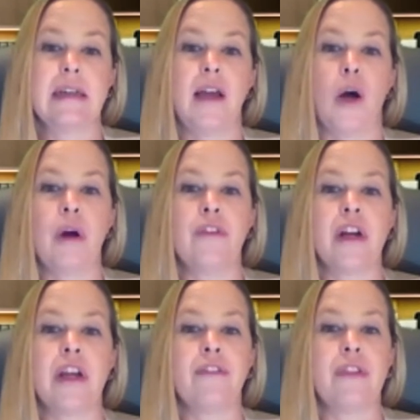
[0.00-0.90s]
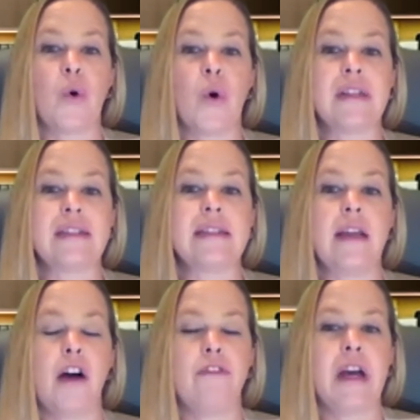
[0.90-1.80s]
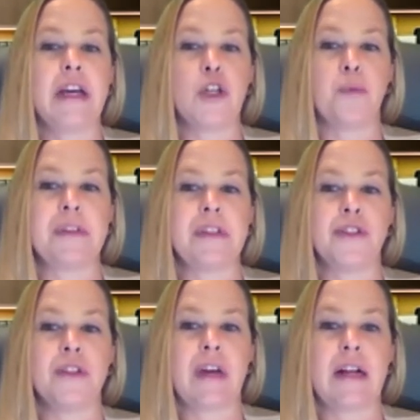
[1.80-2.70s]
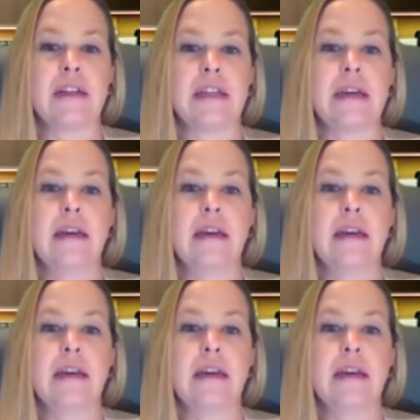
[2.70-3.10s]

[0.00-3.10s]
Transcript: However, if the court does not find your petition valid,